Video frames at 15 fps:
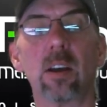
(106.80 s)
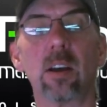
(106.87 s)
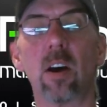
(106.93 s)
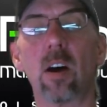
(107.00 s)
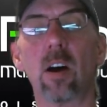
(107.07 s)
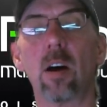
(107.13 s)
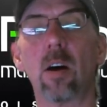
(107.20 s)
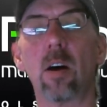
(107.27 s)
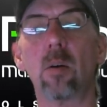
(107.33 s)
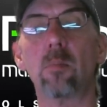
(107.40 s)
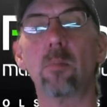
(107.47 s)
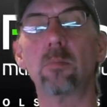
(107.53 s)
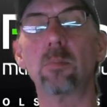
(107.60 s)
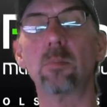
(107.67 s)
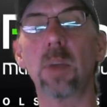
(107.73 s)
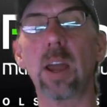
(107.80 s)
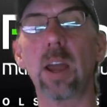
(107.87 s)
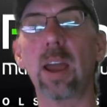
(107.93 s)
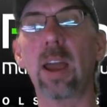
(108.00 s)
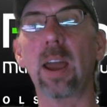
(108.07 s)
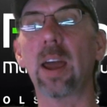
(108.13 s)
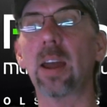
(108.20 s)
Um,
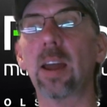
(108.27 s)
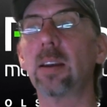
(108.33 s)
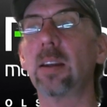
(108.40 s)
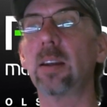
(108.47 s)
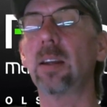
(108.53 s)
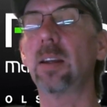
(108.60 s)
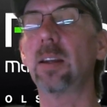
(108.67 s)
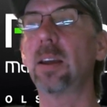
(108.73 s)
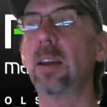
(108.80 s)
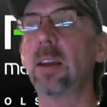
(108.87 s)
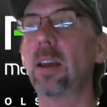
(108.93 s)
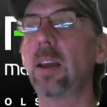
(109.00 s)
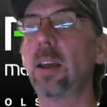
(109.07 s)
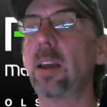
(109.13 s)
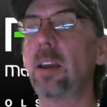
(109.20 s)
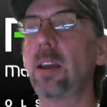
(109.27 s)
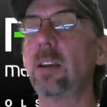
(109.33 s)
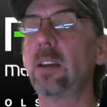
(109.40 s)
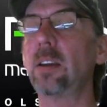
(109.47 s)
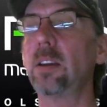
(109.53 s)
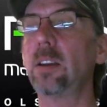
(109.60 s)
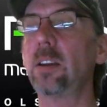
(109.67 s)
and,
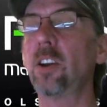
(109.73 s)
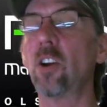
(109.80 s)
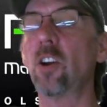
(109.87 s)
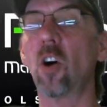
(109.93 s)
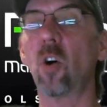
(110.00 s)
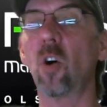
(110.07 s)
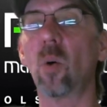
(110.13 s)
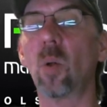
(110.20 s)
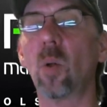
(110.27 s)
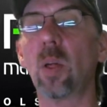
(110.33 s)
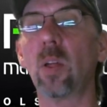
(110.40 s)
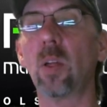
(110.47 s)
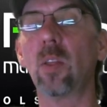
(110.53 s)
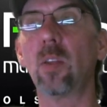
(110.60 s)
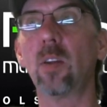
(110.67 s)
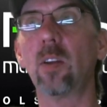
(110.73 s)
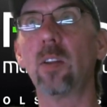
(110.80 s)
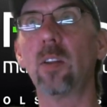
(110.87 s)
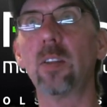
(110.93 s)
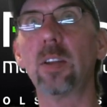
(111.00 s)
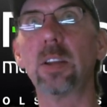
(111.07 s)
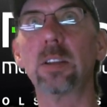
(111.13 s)
you know,
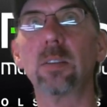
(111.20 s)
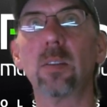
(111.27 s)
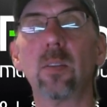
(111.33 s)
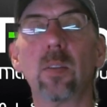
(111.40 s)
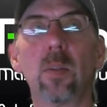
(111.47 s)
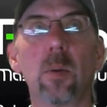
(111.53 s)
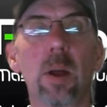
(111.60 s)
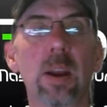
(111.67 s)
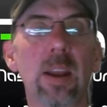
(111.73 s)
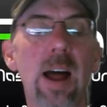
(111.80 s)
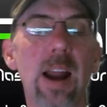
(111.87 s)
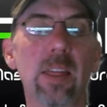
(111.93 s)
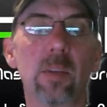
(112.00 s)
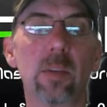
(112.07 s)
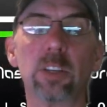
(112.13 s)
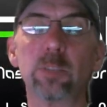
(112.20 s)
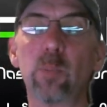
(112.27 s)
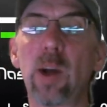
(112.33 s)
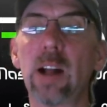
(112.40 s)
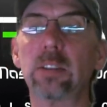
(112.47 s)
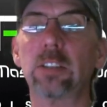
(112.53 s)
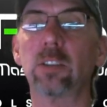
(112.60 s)
a lot of the
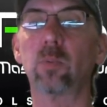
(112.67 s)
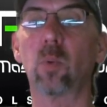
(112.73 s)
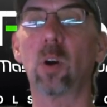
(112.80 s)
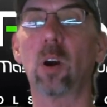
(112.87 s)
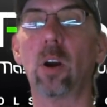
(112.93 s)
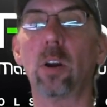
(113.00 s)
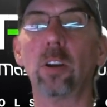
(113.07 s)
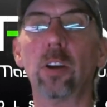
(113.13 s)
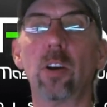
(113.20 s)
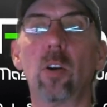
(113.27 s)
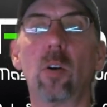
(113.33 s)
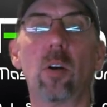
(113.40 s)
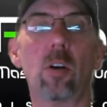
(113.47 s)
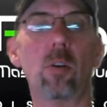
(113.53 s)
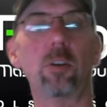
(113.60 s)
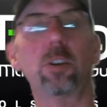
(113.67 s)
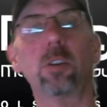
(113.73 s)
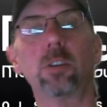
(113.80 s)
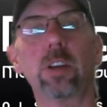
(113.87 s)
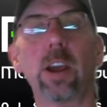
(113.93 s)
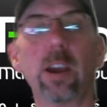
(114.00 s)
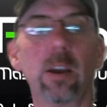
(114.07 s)
responses were, you know, oh,
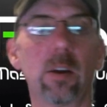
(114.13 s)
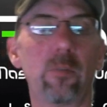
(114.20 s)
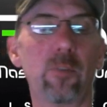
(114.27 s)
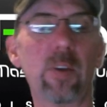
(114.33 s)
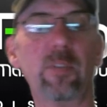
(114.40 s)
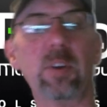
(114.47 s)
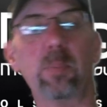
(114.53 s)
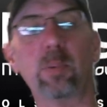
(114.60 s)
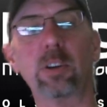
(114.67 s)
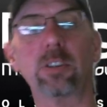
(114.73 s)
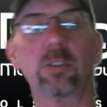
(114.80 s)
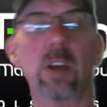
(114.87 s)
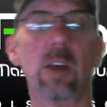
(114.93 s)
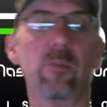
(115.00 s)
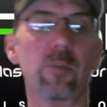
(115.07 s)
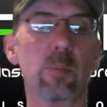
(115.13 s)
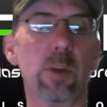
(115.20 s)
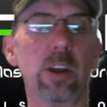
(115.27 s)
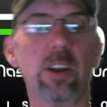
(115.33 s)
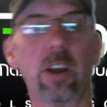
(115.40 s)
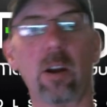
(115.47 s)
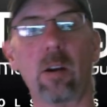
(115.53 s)
you're taking 50% from
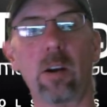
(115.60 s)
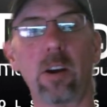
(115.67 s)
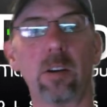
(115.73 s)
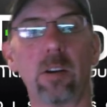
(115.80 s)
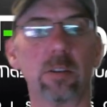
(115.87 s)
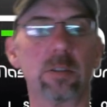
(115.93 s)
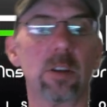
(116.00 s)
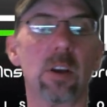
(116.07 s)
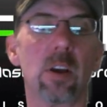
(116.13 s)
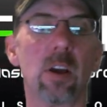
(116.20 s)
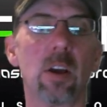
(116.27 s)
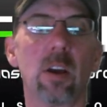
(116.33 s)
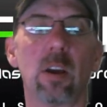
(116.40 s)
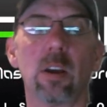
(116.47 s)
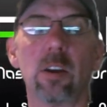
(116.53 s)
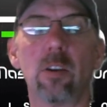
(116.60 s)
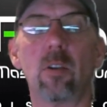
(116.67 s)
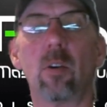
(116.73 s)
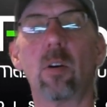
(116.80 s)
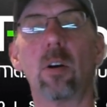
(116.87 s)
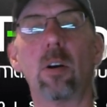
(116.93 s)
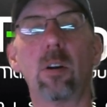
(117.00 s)
the carriers, you
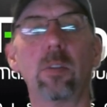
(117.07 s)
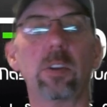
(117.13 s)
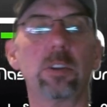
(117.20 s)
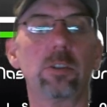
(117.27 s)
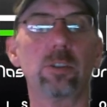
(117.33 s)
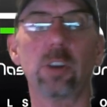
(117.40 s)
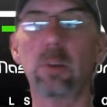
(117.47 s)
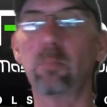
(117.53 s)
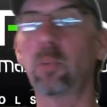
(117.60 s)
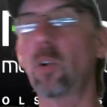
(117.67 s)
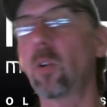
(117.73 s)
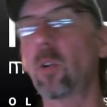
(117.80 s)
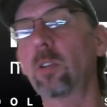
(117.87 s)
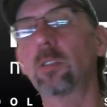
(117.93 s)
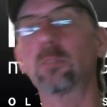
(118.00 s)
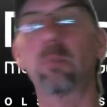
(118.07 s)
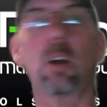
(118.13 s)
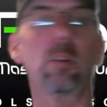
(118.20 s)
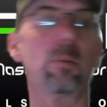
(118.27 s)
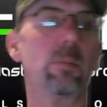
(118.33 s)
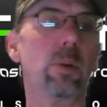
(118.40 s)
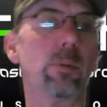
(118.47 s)
know, all these cheap brokers,
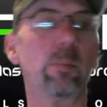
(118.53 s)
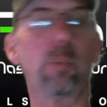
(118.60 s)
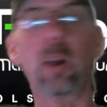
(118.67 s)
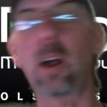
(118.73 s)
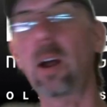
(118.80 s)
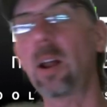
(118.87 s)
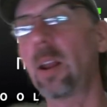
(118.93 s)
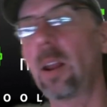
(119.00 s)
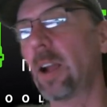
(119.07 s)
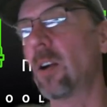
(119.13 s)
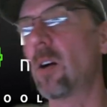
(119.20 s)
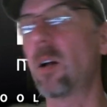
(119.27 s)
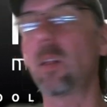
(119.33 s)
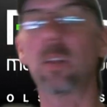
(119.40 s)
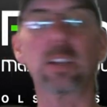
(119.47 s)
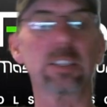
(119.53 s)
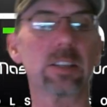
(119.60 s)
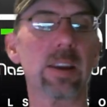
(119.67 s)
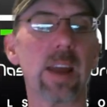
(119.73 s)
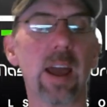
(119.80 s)
blah, blah, blah, blah, like all this and